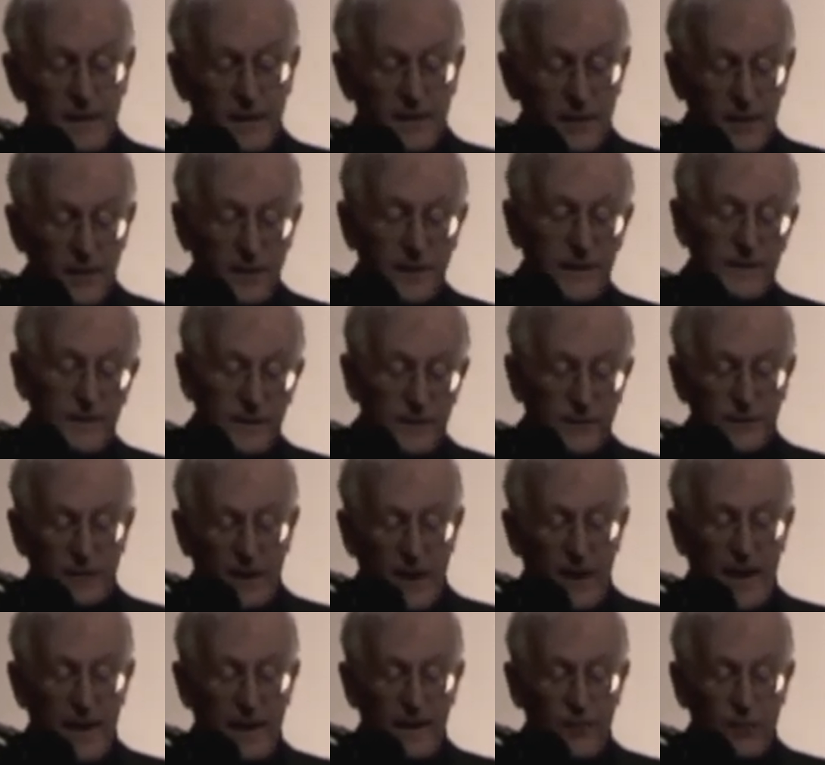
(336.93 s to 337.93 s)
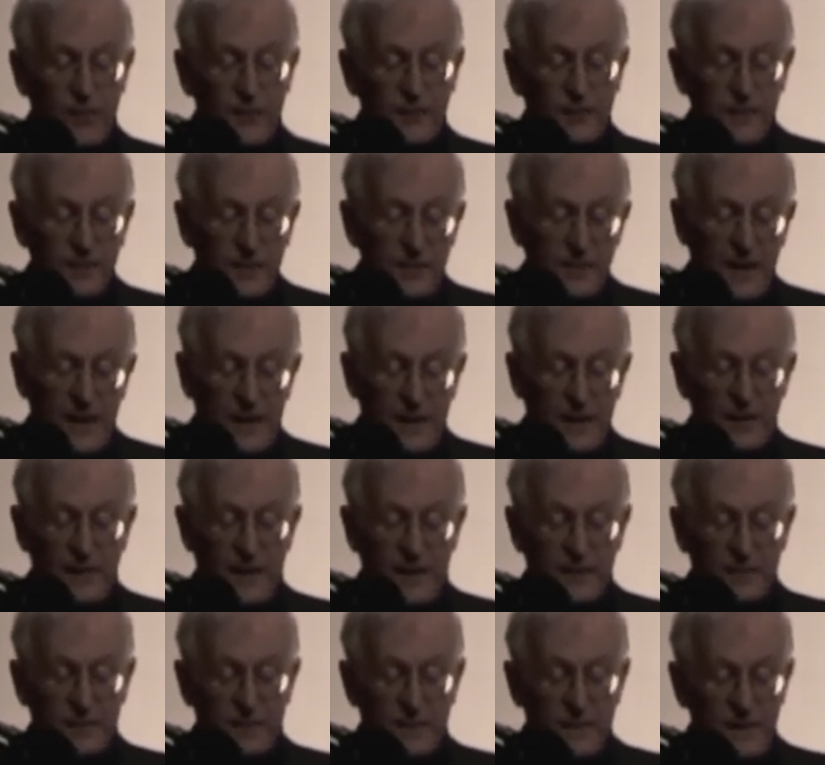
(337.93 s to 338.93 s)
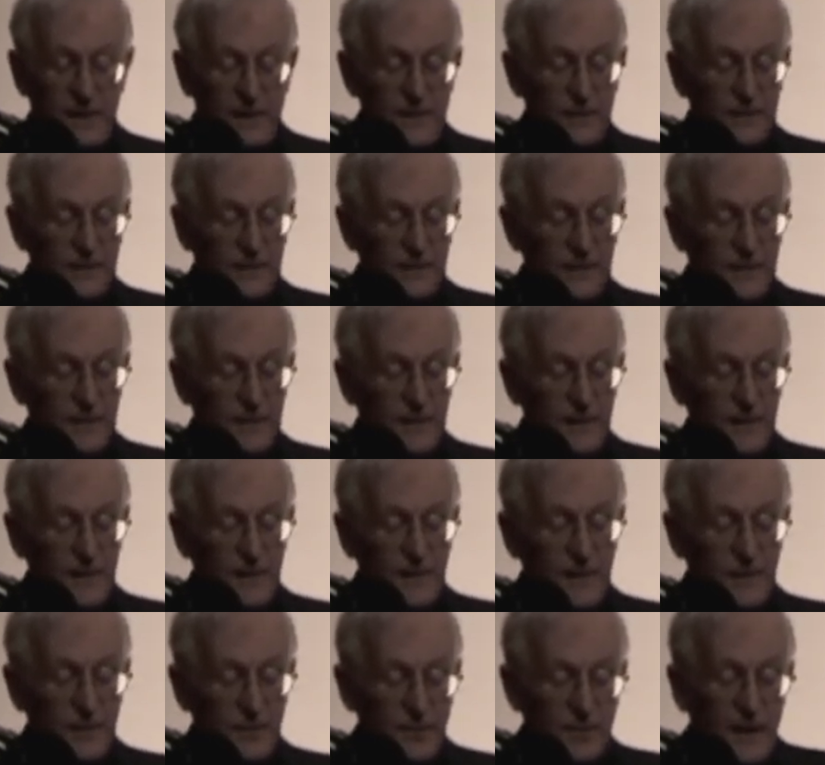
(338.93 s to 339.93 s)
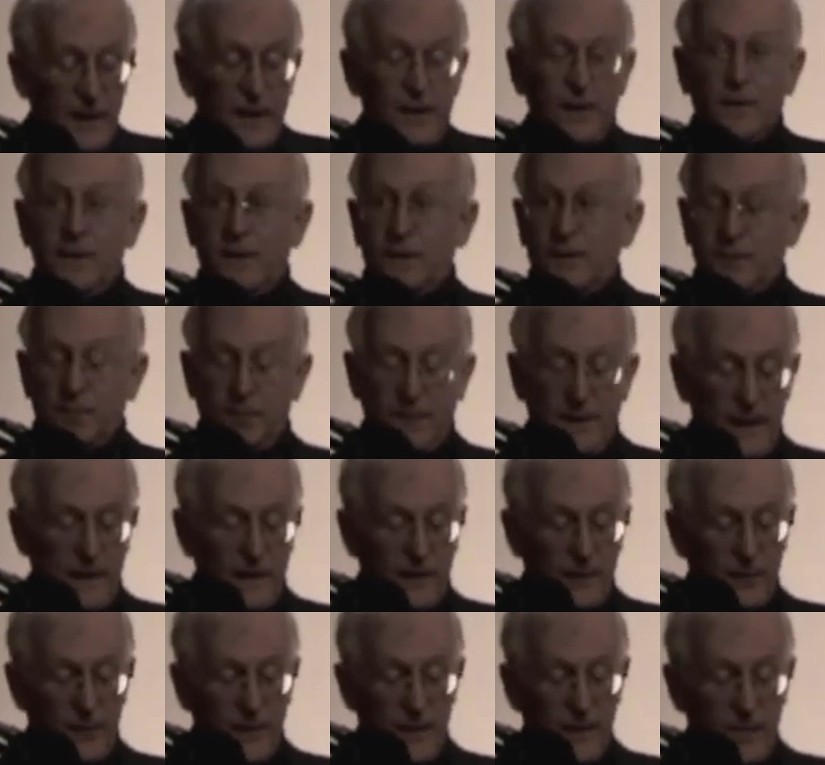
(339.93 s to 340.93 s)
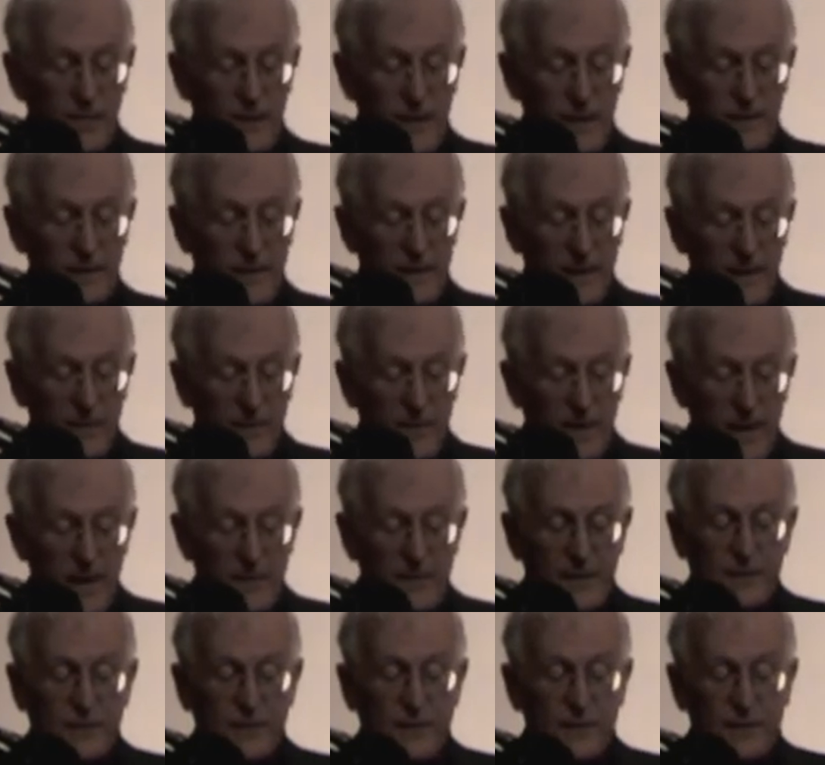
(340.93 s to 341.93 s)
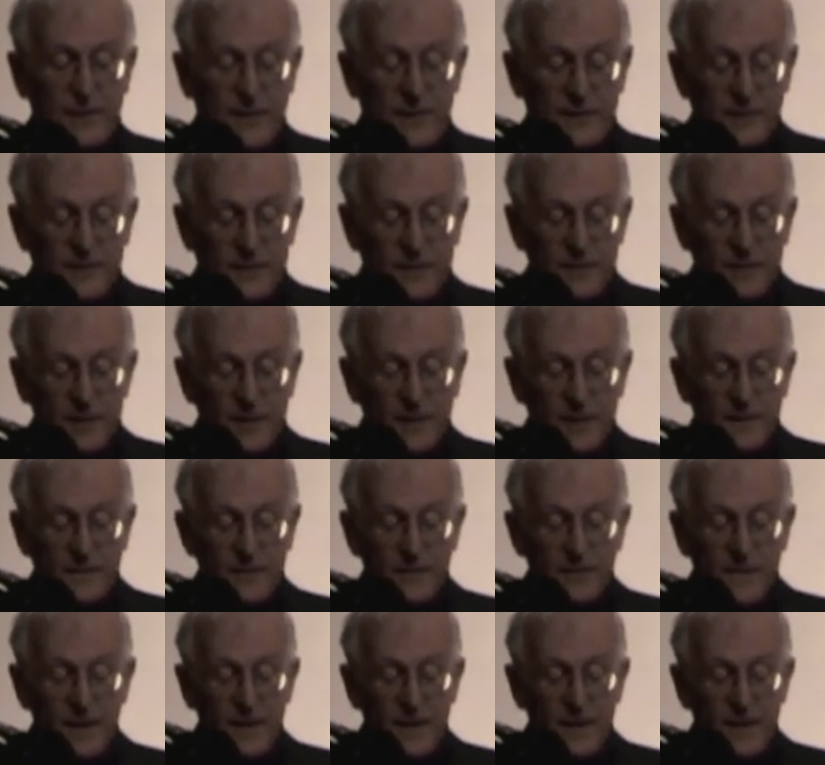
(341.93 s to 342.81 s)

clearly design was the better explanation, the better explanatory hypothesis, as it were.